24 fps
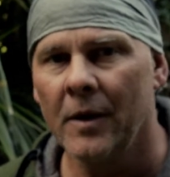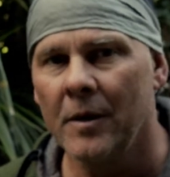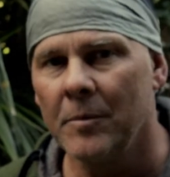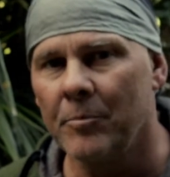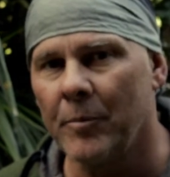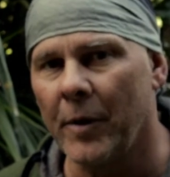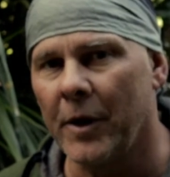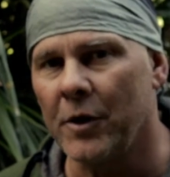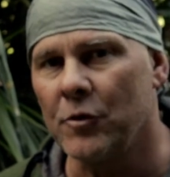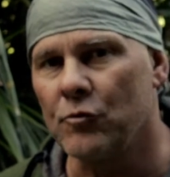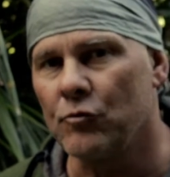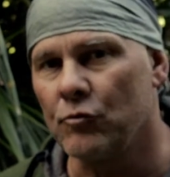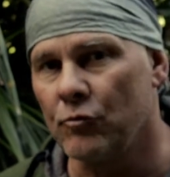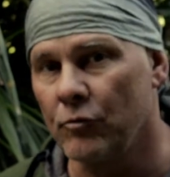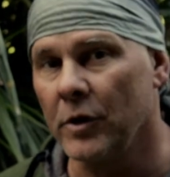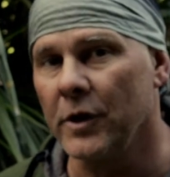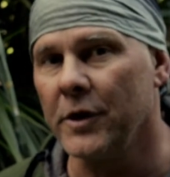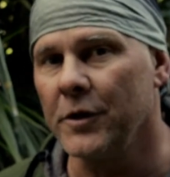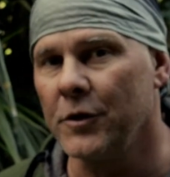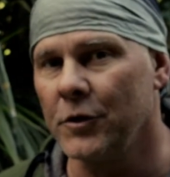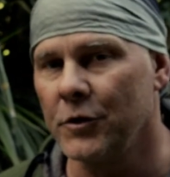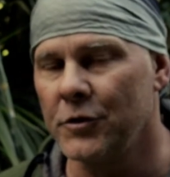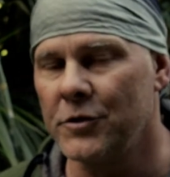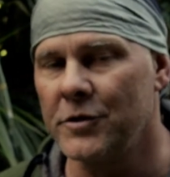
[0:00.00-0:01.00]
make
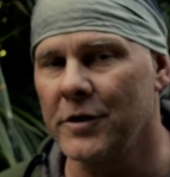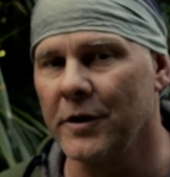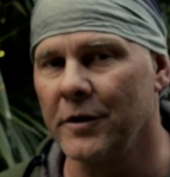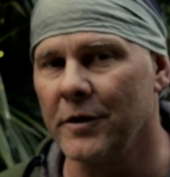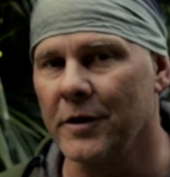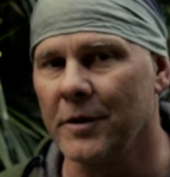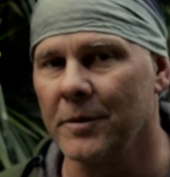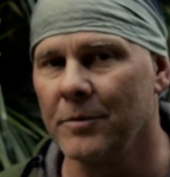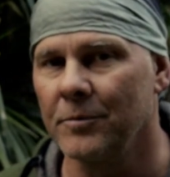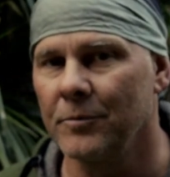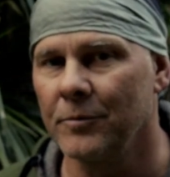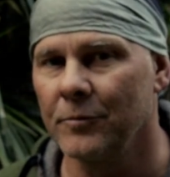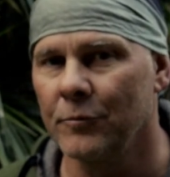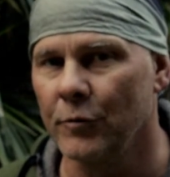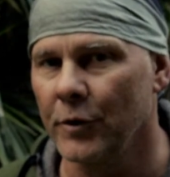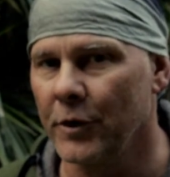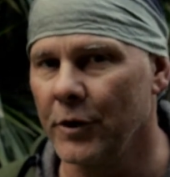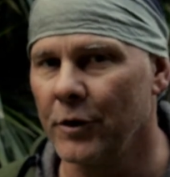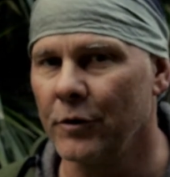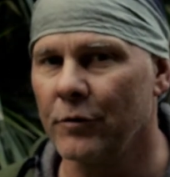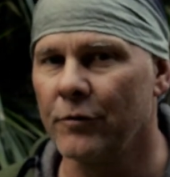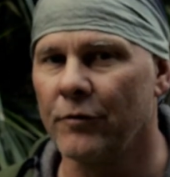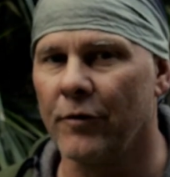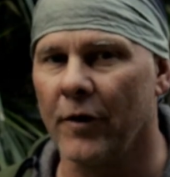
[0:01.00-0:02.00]
really good tinder, really
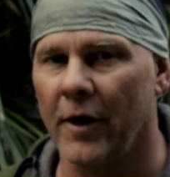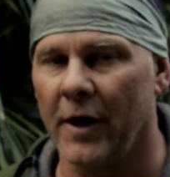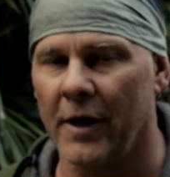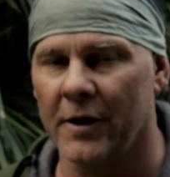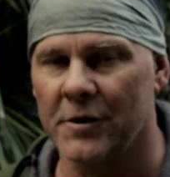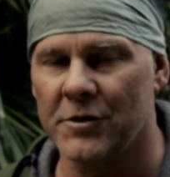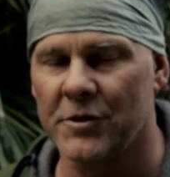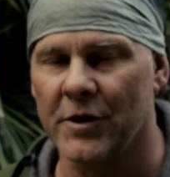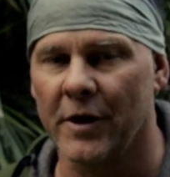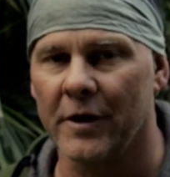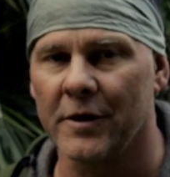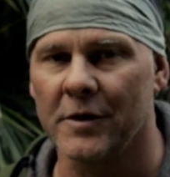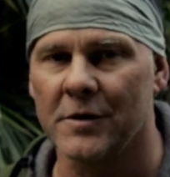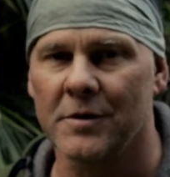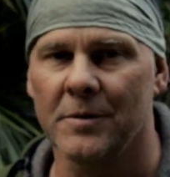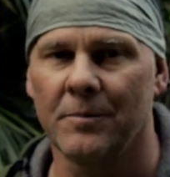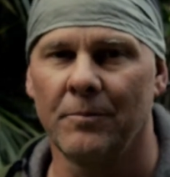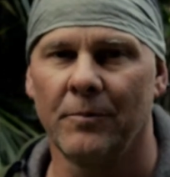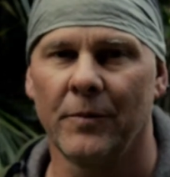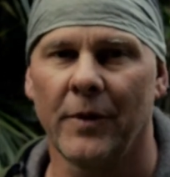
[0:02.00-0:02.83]
good fire starters.